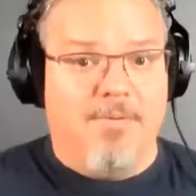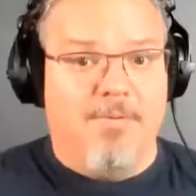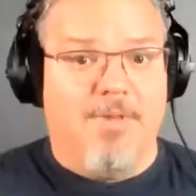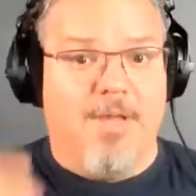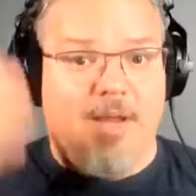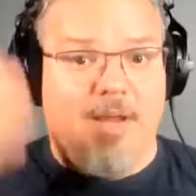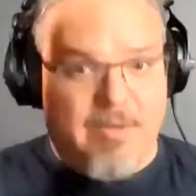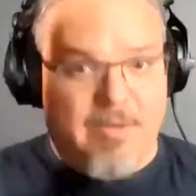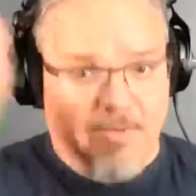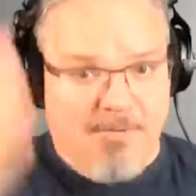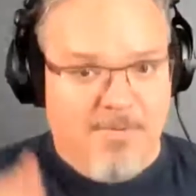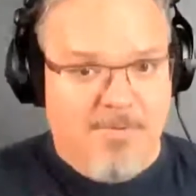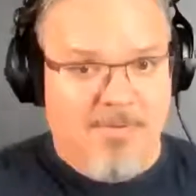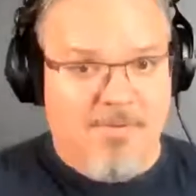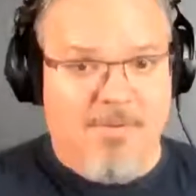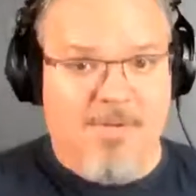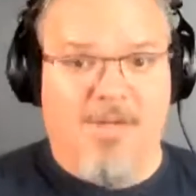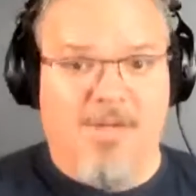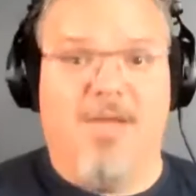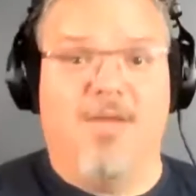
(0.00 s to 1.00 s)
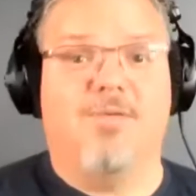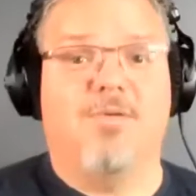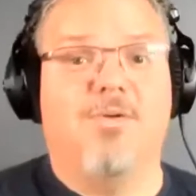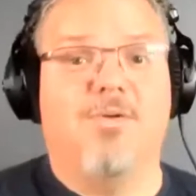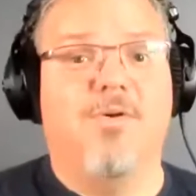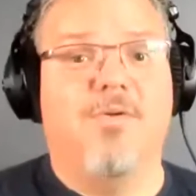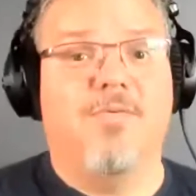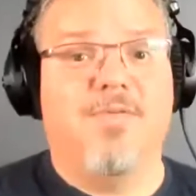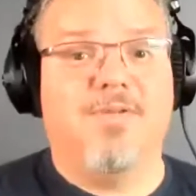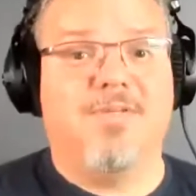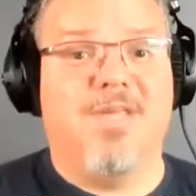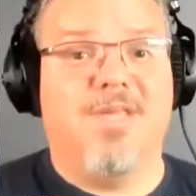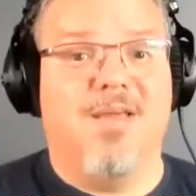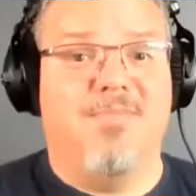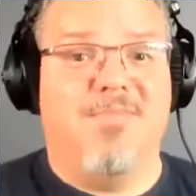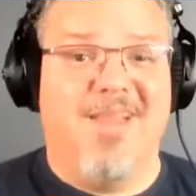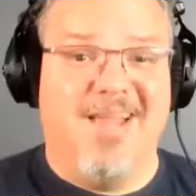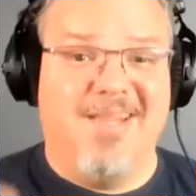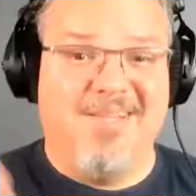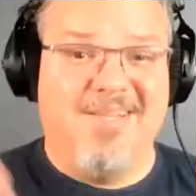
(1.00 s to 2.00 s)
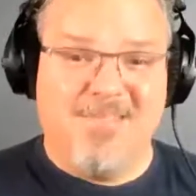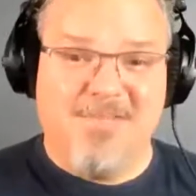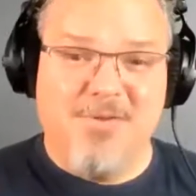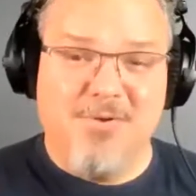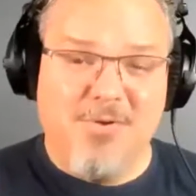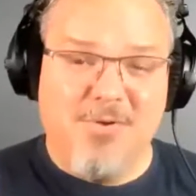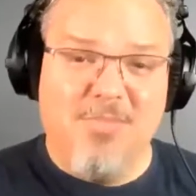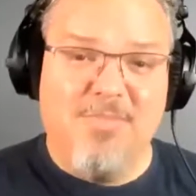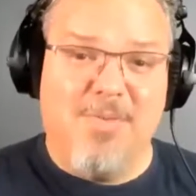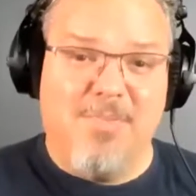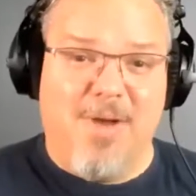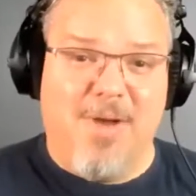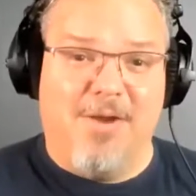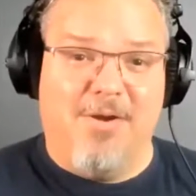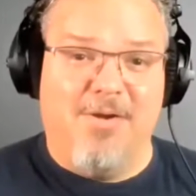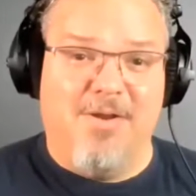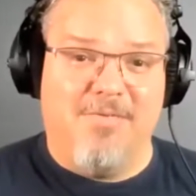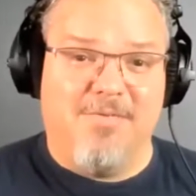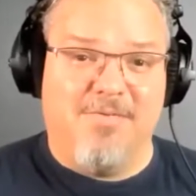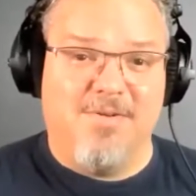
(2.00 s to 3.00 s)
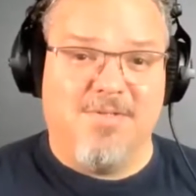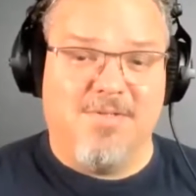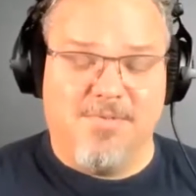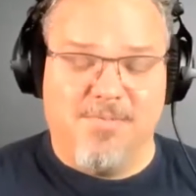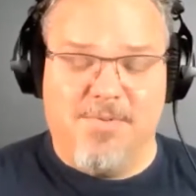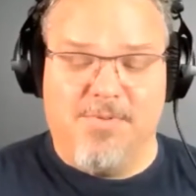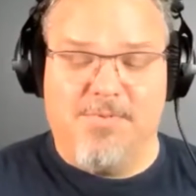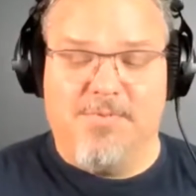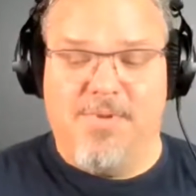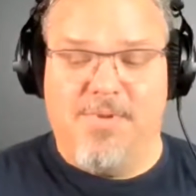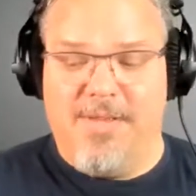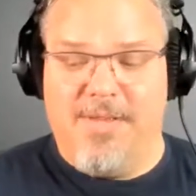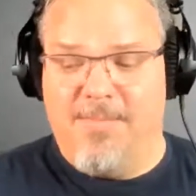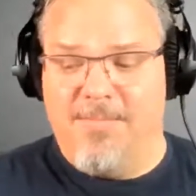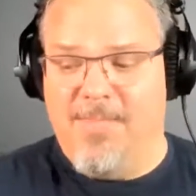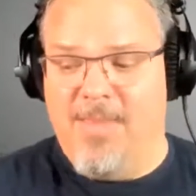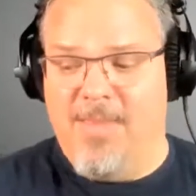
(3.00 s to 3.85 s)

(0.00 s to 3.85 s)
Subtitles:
Like you get two of the same lens, there could be minor differences between them.